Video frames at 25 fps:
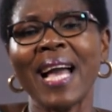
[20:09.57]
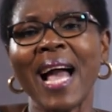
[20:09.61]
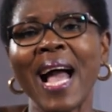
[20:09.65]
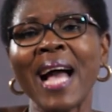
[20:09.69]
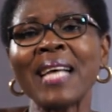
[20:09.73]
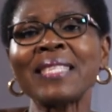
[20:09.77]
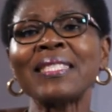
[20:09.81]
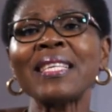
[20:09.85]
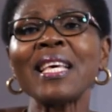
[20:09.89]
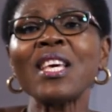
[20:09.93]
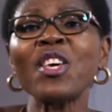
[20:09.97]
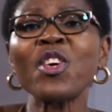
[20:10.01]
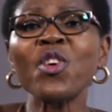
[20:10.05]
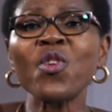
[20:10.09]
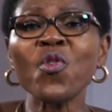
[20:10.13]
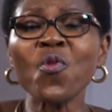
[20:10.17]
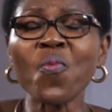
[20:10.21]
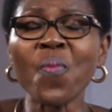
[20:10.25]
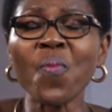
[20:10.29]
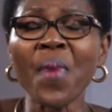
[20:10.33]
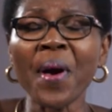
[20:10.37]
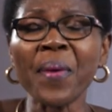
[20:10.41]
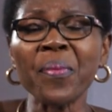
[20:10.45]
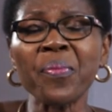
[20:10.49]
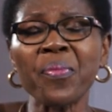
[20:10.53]
as a
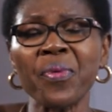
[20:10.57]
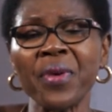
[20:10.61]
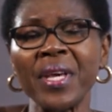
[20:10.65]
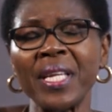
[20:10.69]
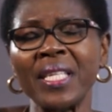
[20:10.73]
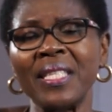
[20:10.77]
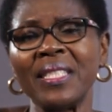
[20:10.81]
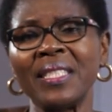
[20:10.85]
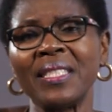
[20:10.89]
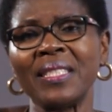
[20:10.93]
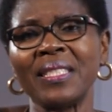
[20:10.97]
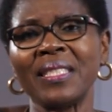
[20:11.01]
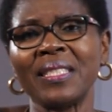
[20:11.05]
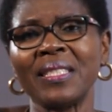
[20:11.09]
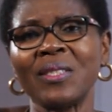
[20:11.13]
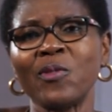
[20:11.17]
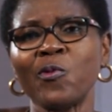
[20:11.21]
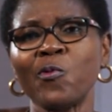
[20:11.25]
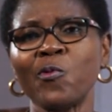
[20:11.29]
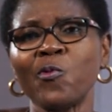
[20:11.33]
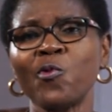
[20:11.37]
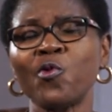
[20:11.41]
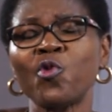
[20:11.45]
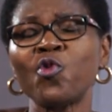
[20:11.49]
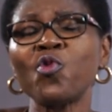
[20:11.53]
human being
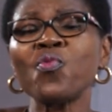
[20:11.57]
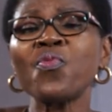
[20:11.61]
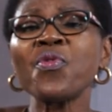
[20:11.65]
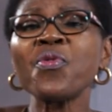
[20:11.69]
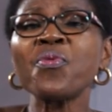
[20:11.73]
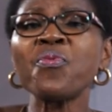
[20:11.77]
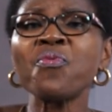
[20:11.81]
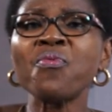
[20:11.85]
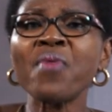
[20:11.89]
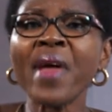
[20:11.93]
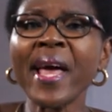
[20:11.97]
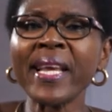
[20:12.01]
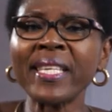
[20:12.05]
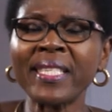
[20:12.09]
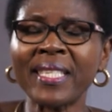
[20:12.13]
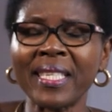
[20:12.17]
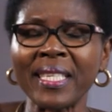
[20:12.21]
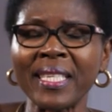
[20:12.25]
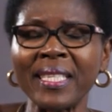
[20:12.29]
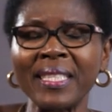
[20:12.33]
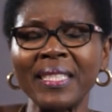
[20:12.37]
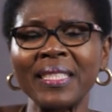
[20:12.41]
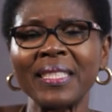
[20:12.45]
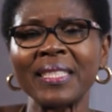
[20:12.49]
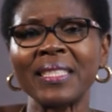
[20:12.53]
to be ready